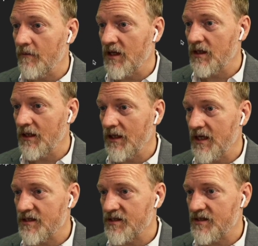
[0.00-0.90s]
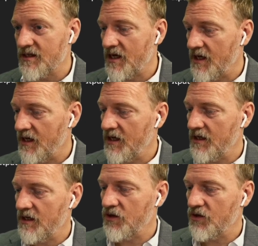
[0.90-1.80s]
let's
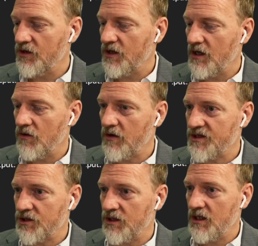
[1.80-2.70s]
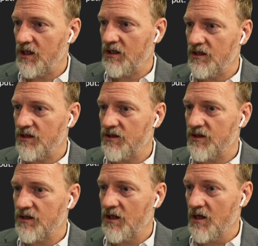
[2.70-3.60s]
say good question
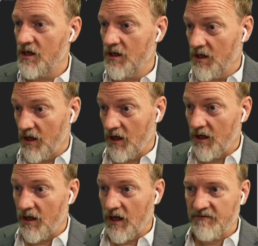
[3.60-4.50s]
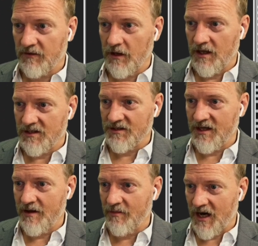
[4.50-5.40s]
is, I have a lot to
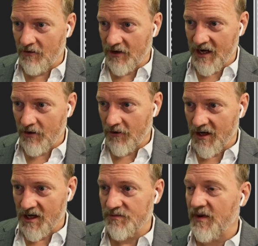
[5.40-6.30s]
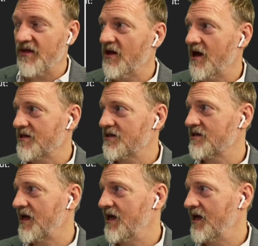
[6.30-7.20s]
say, but how can I organize my
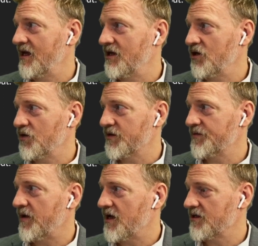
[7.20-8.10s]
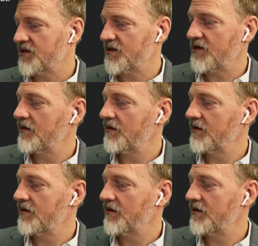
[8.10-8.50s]
thoughts? And a good response,